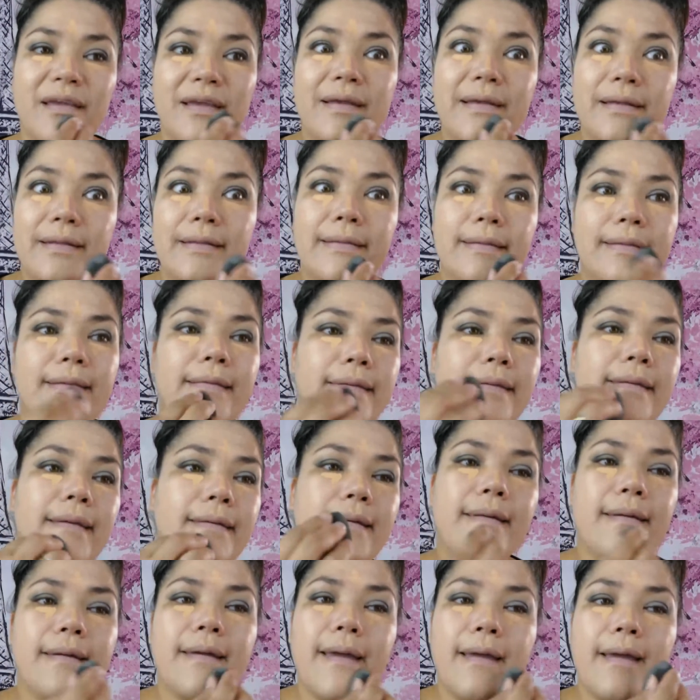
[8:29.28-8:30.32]
let's see.
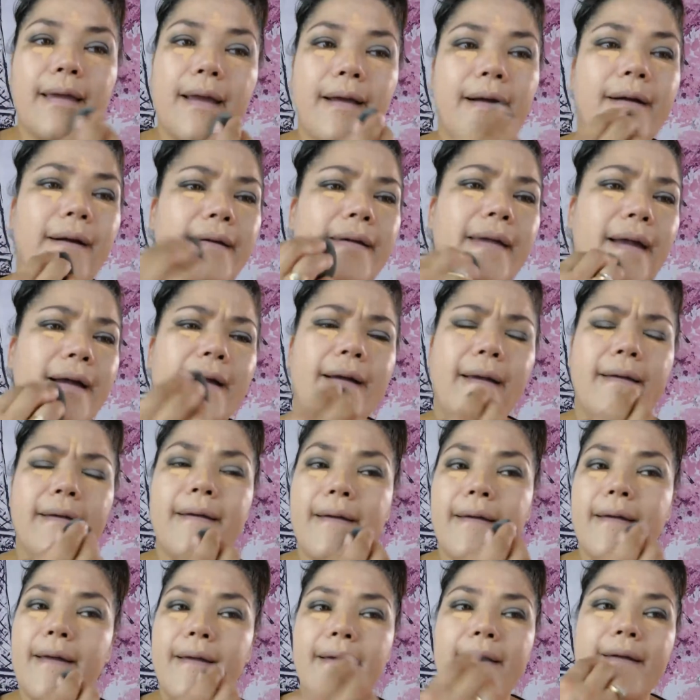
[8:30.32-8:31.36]
Oh yeah.
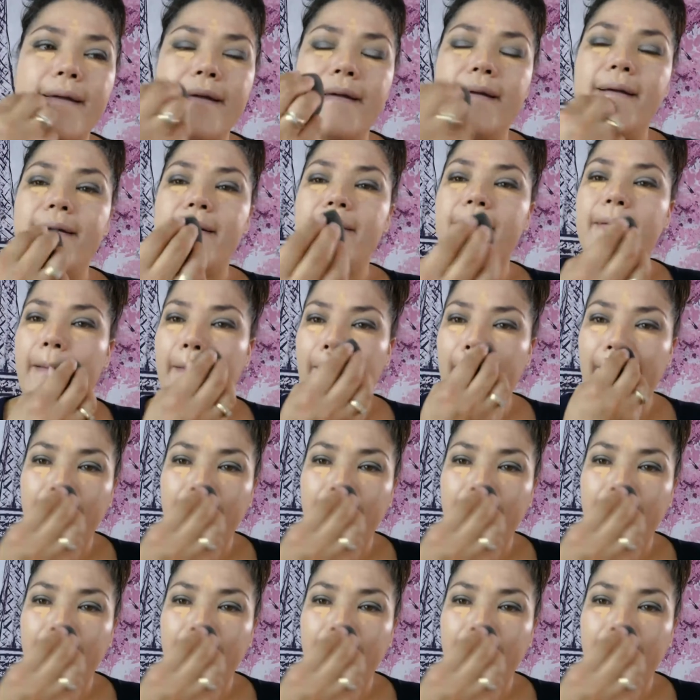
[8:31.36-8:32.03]
Okay.